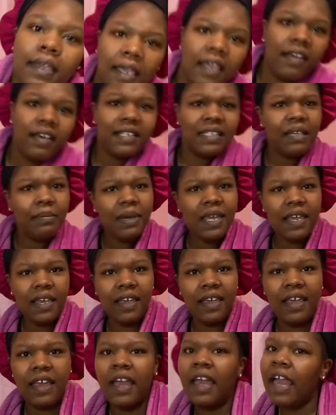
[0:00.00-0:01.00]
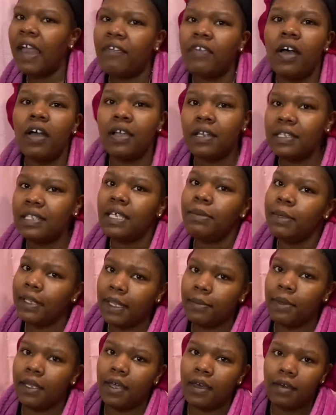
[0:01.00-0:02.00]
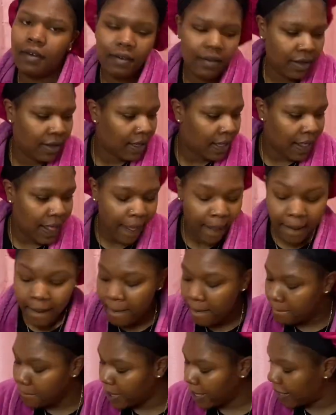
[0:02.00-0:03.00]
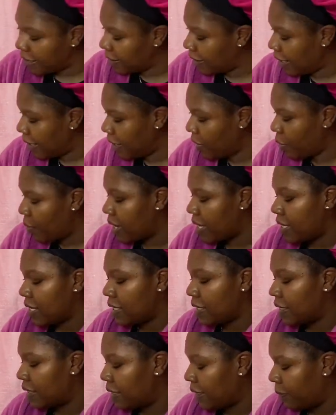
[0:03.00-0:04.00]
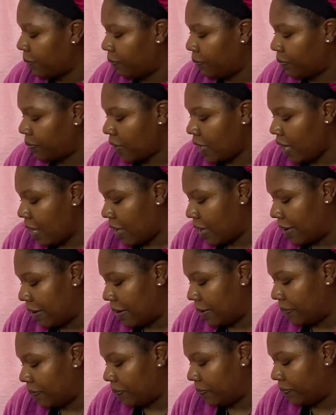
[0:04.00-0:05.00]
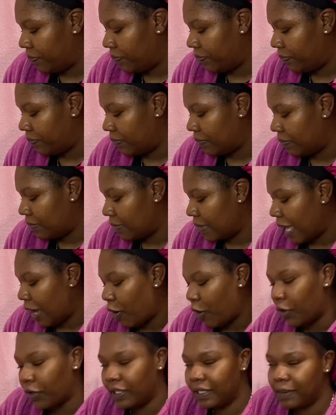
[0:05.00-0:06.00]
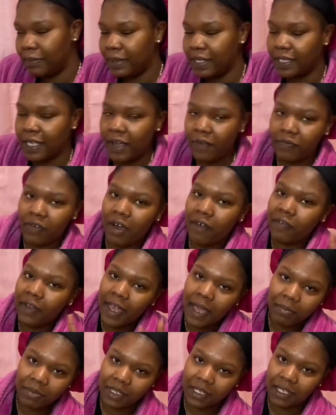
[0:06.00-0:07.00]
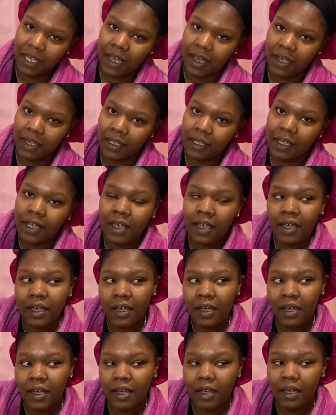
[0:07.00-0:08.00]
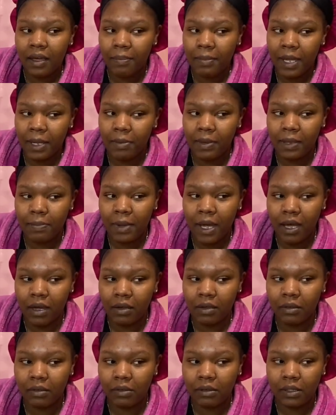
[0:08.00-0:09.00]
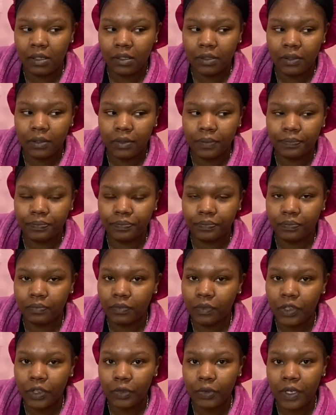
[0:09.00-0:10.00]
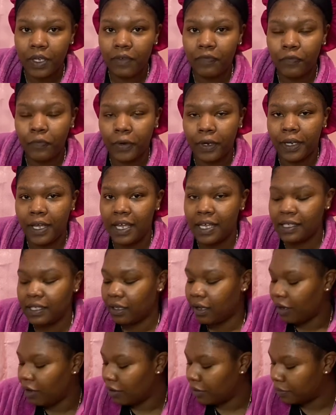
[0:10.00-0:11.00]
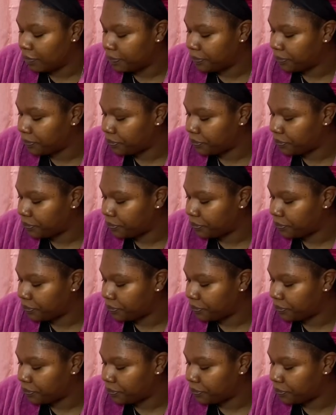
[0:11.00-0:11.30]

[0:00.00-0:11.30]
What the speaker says: Can y'all see me? If y'all can see me, let me know. But anyways, I ordered some stuff off of Amazon maybe about 3-4 days ago.